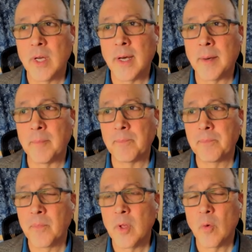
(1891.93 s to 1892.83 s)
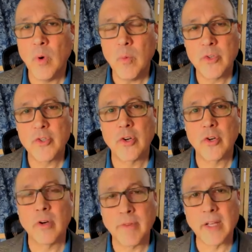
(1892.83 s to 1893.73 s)
What would
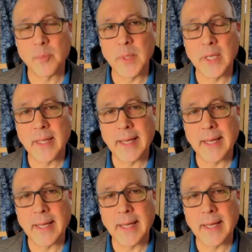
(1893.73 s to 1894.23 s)
your advice be?